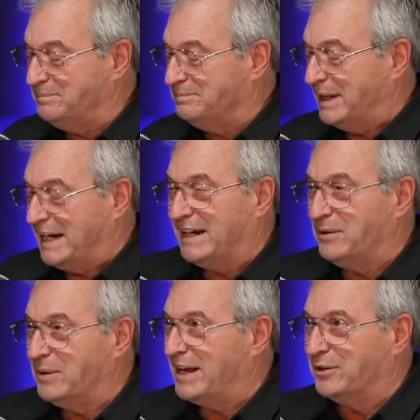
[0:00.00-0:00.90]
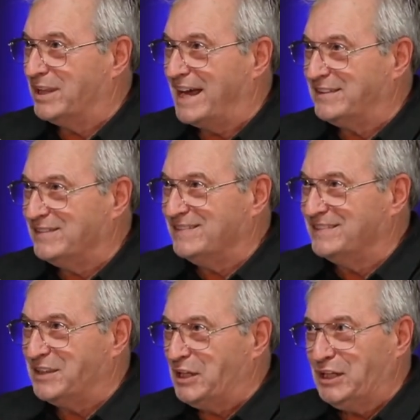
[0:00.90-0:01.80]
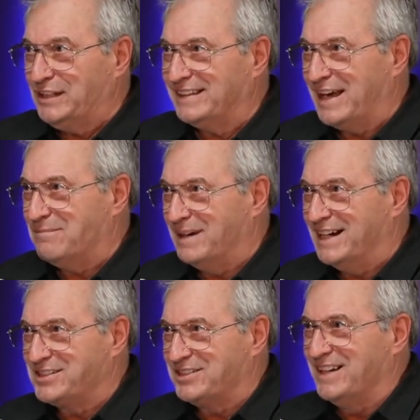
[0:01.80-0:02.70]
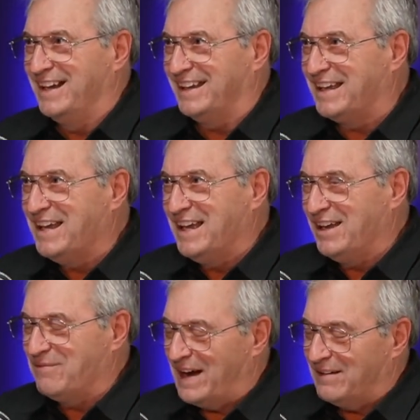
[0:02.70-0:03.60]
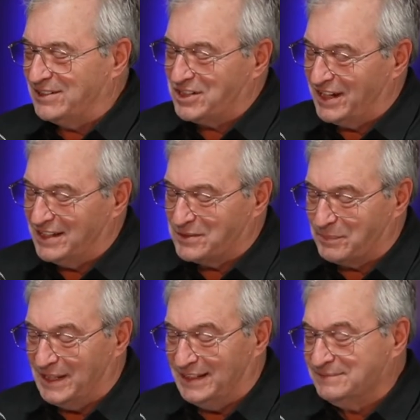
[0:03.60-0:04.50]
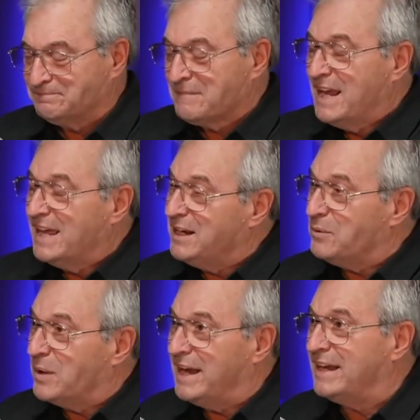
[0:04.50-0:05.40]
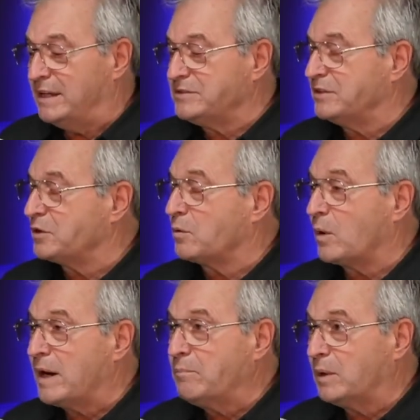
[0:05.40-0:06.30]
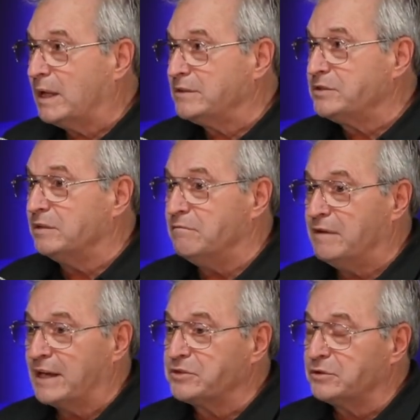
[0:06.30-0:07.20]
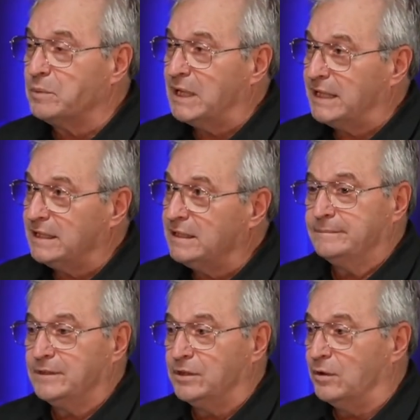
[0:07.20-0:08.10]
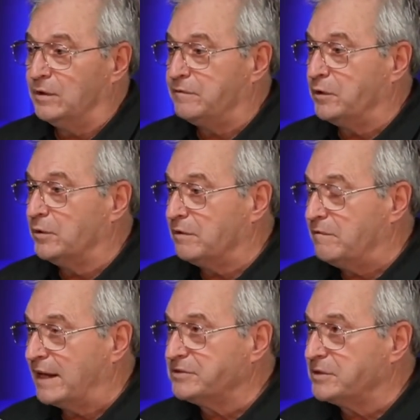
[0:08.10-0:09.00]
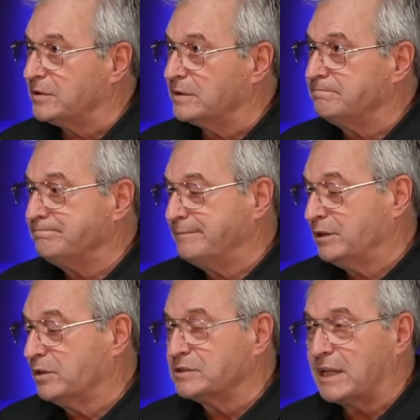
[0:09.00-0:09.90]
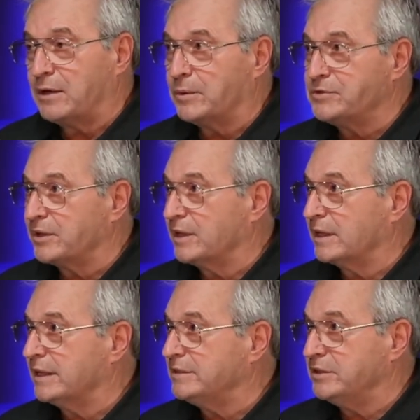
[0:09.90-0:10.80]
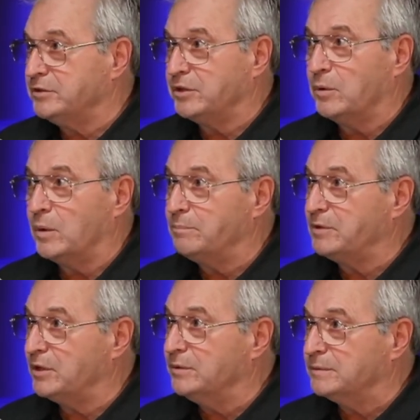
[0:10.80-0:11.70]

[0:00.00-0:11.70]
But anyway, I don't like the heat that much if I have a chance. But anyway, so it's a great place to invest your money. If you're an investor, it looks like rents are going to continue to go up too.